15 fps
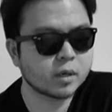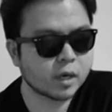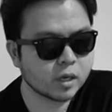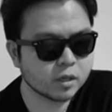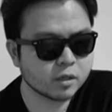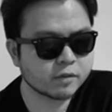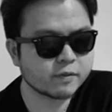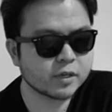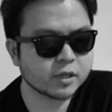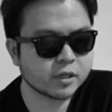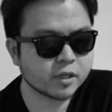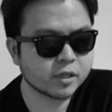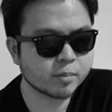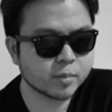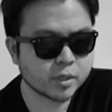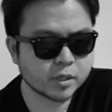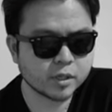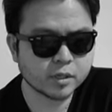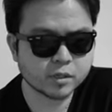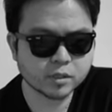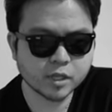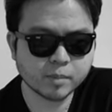I love that game. But
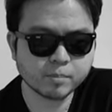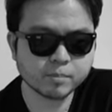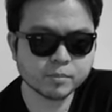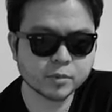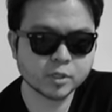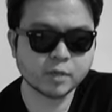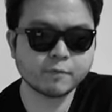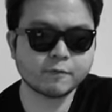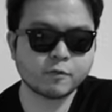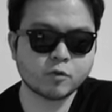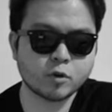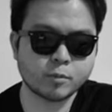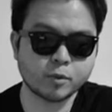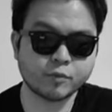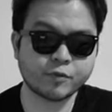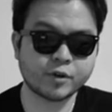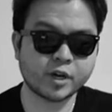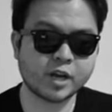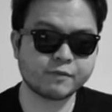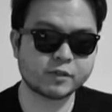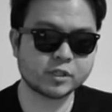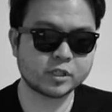yeah, some some form of
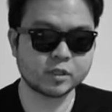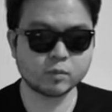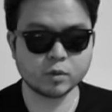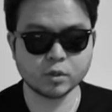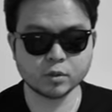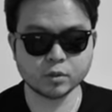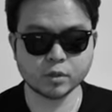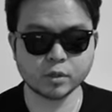graphic tee would look